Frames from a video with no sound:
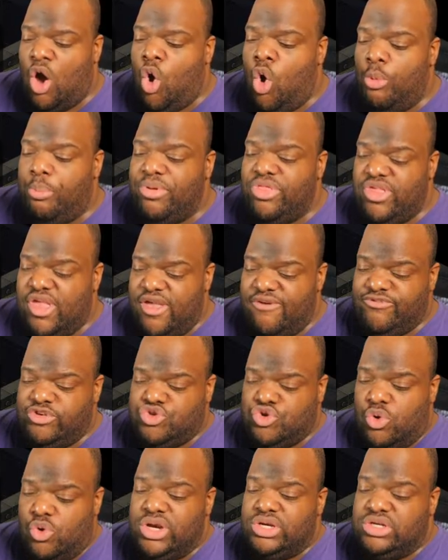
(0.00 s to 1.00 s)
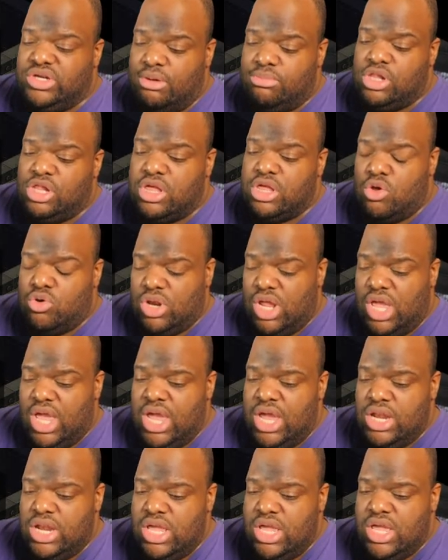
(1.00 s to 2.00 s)
open the inventory and double click on
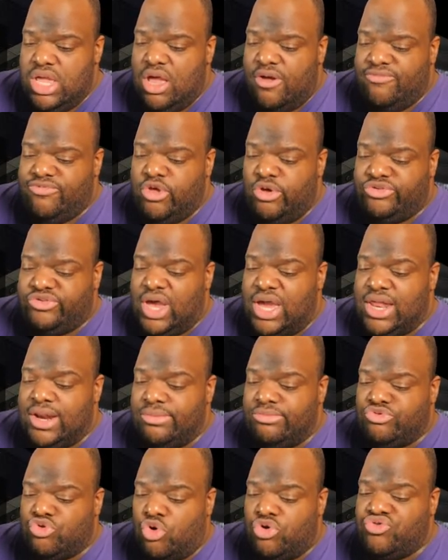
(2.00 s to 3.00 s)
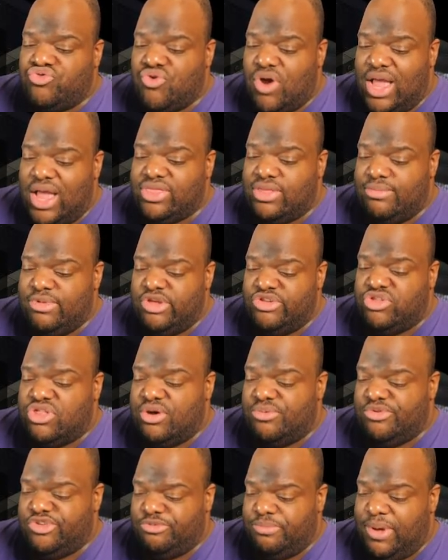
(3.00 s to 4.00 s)
any of those items or drag them into
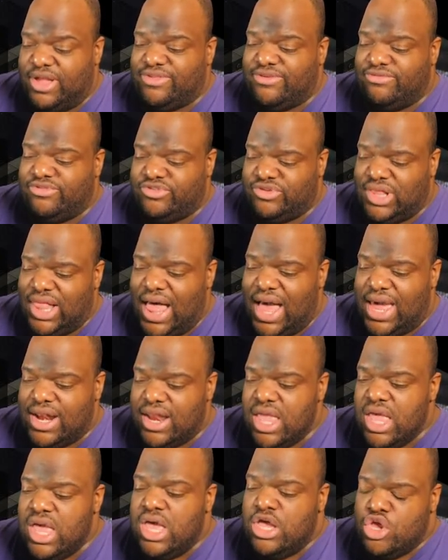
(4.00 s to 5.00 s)
their respective slot.